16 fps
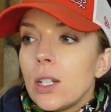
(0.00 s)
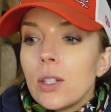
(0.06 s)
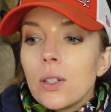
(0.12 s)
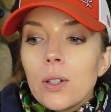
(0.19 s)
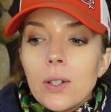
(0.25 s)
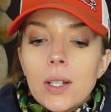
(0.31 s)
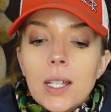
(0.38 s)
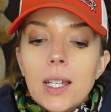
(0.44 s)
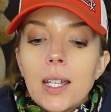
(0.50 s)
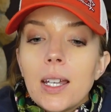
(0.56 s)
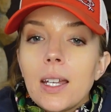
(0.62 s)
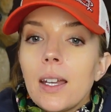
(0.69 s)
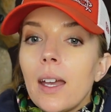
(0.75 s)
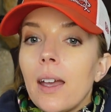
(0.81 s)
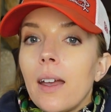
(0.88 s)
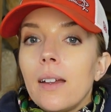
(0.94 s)

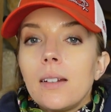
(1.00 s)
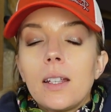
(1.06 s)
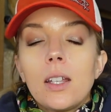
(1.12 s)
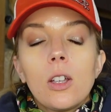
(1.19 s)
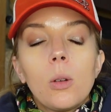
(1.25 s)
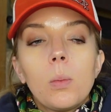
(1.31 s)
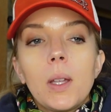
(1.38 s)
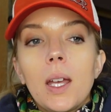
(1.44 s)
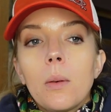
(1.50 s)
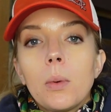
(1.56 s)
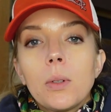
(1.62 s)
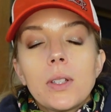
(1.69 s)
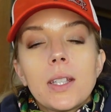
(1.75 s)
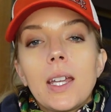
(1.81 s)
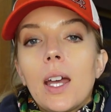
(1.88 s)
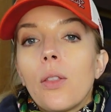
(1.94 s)
duty and he'll be able
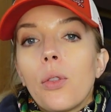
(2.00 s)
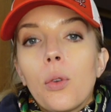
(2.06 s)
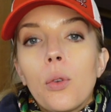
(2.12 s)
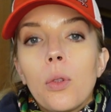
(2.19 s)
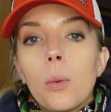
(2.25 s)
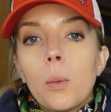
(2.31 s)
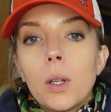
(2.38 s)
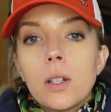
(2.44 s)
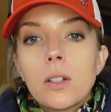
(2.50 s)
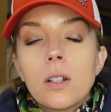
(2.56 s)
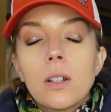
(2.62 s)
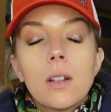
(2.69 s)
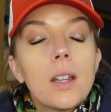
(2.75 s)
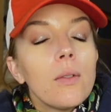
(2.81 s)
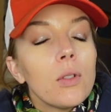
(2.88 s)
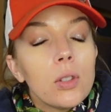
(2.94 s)
to get through the winter,
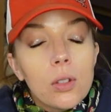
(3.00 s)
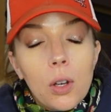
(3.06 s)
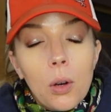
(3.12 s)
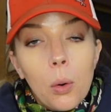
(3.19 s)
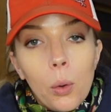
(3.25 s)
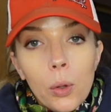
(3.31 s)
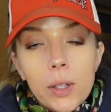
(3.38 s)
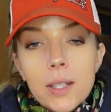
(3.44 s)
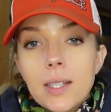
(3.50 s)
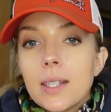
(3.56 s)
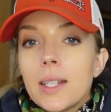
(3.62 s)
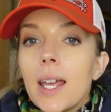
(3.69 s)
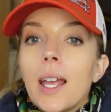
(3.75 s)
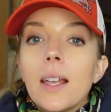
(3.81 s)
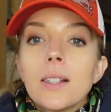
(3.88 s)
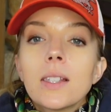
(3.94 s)
even the coldest
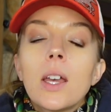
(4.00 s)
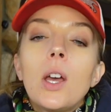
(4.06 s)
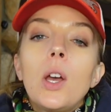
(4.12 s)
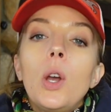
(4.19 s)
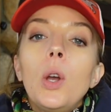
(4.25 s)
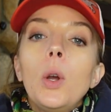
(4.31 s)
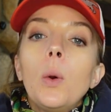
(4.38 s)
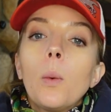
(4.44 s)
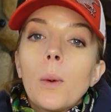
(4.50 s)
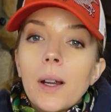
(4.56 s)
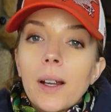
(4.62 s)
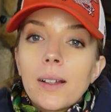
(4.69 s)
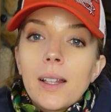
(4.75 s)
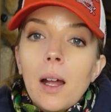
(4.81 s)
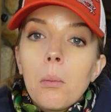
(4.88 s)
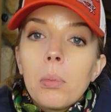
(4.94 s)
days,
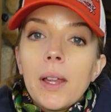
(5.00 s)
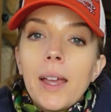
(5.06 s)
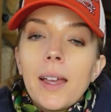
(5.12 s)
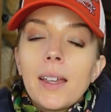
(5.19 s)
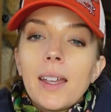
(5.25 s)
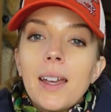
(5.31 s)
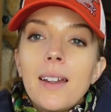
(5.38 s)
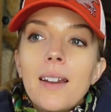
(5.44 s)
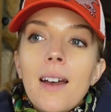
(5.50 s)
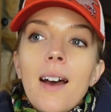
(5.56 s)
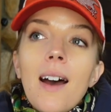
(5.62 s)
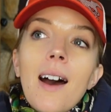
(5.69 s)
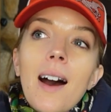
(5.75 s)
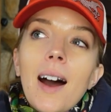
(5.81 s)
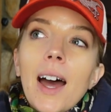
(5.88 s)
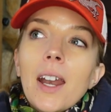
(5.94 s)
wearing that blanket.
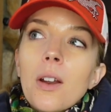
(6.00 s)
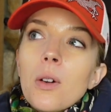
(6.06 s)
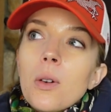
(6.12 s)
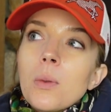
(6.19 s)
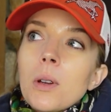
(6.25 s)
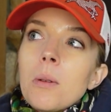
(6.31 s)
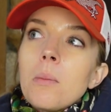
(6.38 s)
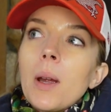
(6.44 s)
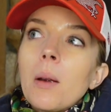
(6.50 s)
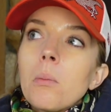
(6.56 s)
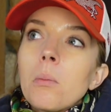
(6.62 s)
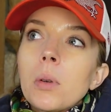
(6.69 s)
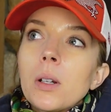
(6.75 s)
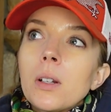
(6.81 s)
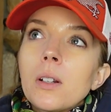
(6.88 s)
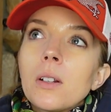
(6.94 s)
I don't
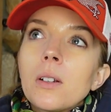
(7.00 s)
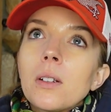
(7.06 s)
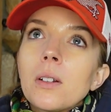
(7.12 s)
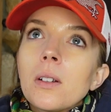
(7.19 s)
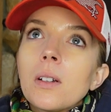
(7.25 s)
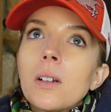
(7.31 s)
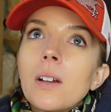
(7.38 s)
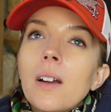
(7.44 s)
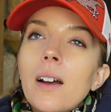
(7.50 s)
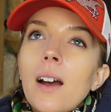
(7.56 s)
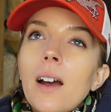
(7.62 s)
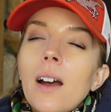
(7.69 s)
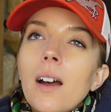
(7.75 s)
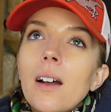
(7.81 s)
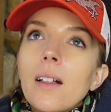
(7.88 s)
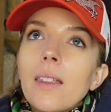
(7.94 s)
remember,
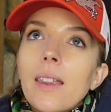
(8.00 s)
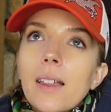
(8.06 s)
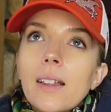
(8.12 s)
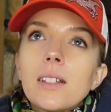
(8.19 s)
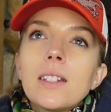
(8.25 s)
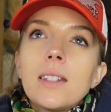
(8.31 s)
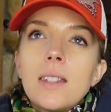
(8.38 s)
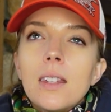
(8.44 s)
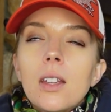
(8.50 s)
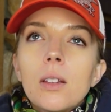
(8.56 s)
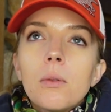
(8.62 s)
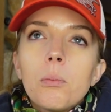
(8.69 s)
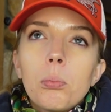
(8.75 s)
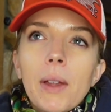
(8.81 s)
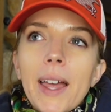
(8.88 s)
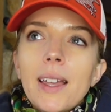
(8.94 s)
like,
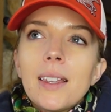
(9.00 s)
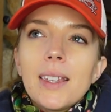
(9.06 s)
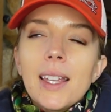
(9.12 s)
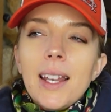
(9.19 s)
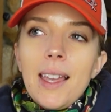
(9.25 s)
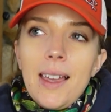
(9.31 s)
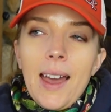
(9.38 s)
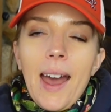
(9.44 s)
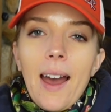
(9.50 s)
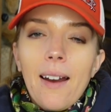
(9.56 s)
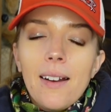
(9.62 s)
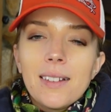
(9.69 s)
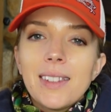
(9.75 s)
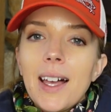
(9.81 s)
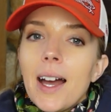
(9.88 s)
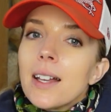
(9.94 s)
the blanket that he
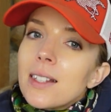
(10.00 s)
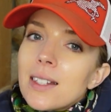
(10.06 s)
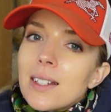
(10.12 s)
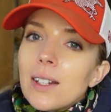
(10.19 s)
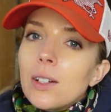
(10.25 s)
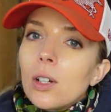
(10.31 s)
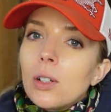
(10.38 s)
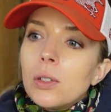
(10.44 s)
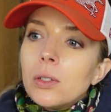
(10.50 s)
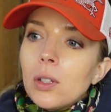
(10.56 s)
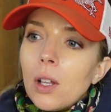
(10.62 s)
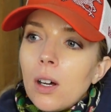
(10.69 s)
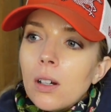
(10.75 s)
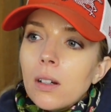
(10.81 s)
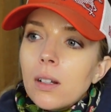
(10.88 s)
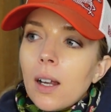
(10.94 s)
had lasted a
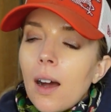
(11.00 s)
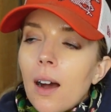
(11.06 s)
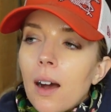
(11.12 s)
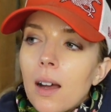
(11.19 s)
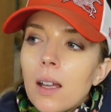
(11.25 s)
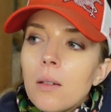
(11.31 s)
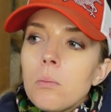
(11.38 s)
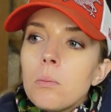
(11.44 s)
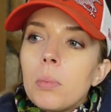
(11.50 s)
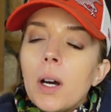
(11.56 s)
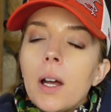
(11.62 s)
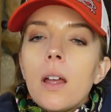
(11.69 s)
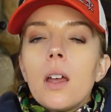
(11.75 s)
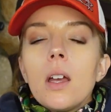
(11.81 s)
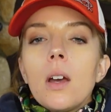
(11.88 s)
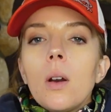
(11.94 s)
long time,
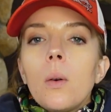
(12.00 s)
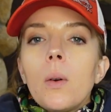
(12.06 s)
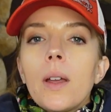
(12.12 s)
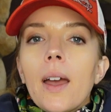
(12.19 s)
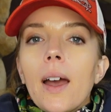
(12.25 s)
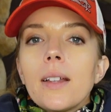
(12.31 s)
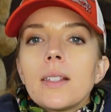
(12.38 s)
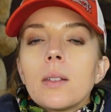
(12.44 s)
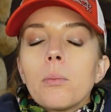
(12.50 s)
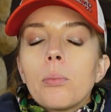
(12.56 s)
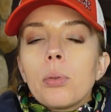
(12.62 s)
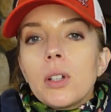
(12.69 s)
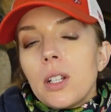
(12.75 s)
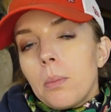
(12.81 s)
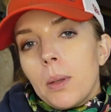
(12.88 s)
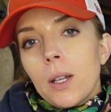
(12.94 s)
but we had some
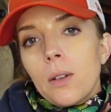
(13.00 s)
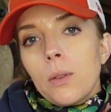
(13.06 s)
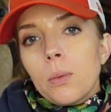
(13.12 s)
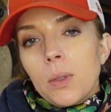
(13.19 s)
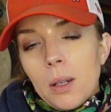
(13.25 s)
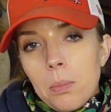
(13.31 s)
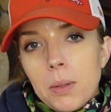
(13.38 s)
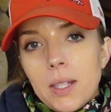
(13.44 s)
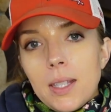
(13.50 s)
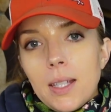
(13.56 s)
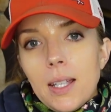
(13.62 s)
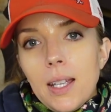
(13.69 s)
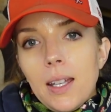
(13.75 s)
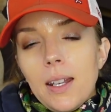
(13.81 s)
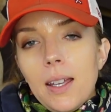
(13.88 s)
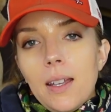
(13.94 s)
pretty big rips
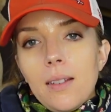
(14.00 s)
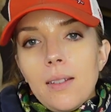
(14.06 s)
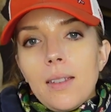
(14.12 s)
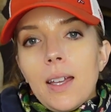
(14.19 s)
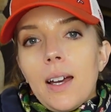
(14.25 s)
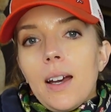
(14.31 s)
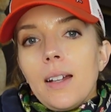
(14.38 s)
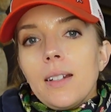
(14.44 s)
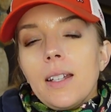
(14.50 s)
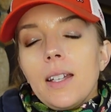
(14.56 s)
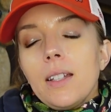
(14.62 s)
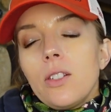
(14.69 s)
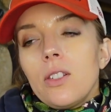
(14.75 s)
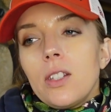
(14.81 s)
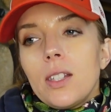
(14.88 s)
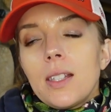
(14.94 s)
in it that
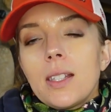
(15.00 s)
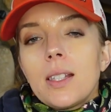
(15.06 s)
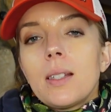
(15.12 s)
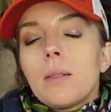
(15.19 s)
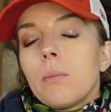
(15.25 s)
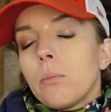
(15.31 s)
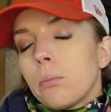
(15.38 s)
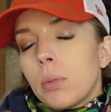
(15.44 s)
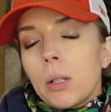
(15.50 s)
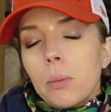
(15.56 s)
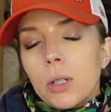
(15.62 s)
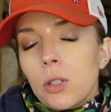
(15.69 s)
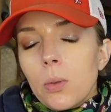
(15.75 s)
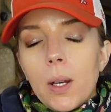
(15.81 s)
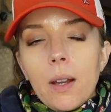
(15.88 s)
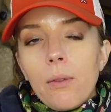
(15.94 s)
it's pretty
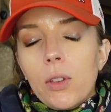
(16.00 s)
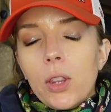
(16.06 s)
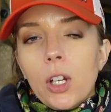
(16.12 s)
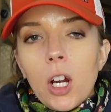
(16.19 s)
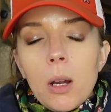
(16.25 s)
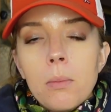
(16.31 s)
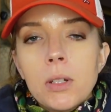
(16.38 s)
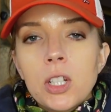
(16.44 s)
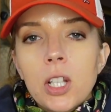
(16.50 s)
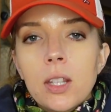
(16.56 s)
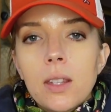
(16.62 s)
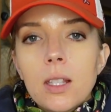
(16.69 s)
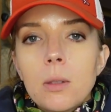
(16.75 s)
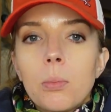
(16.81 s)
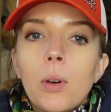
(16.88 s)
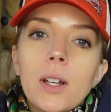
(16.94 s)
much ready for the garbage at
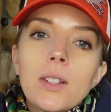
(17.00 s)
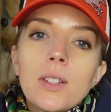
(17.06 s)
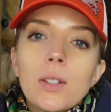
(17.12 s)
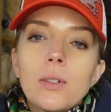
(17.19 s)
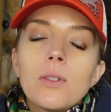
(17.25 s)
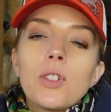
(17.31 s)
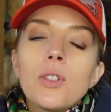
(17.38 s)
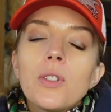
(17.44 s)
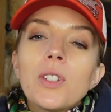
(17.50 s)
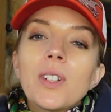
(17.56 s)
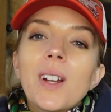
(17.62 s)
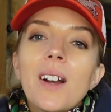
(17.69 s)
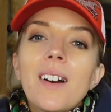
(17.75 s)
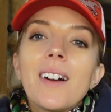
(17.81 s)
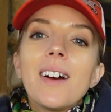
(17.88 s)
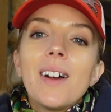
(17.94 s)
this point. So Junior
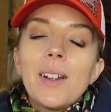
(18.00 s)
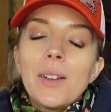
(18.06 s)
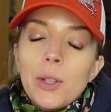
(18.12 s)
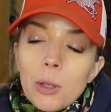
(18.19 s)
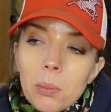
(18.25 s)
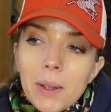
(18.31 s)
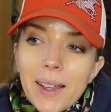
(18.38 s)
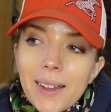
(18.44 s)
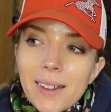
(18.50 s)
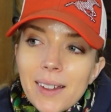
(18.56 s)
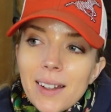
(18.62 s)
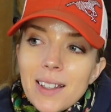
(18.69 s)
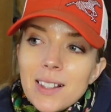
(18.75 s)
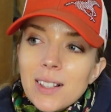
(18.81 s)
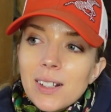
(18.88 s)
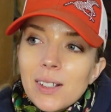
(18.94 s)
got a new blanket.
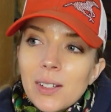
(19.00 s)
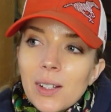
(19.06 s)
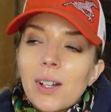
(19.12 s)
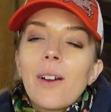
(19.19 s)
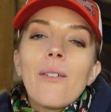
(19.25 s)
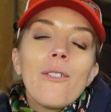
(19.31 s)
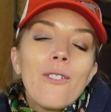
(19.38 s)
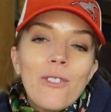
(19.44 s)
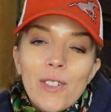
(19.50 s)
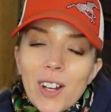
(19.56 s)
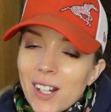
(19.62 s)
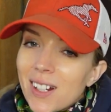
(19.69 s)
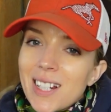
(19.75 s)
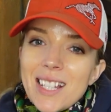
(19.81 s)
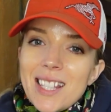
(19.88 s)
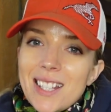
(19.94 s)
He's gonna look
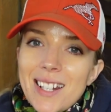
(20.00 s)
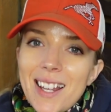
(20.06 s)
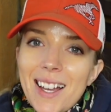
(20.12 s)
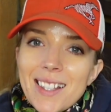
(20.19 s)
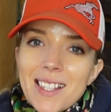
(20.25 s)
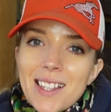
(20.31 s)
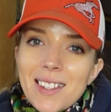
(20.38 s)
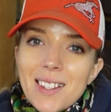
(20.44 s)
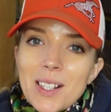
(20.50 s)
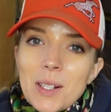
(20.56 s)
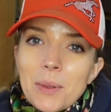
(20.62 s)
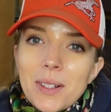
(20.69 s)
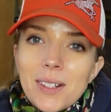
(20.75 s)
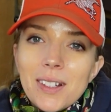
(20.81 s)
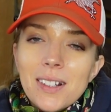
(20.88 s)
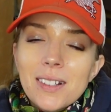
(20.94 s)
very snazzy this
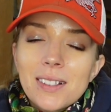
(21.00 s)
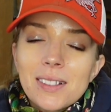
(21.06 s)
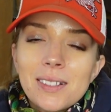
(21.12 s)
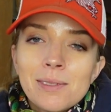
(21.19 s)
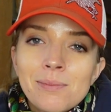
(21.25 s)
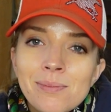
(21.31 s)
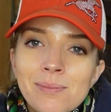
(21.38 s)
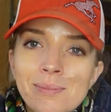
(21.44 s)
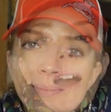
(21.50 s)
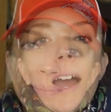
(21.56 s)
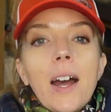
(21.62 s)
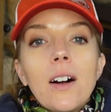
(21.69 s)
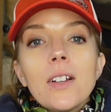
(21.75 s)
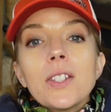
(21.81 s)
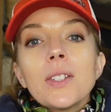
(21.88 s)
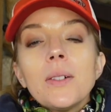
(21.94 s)
winter. I
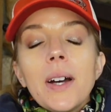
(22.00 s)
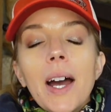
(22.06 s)
also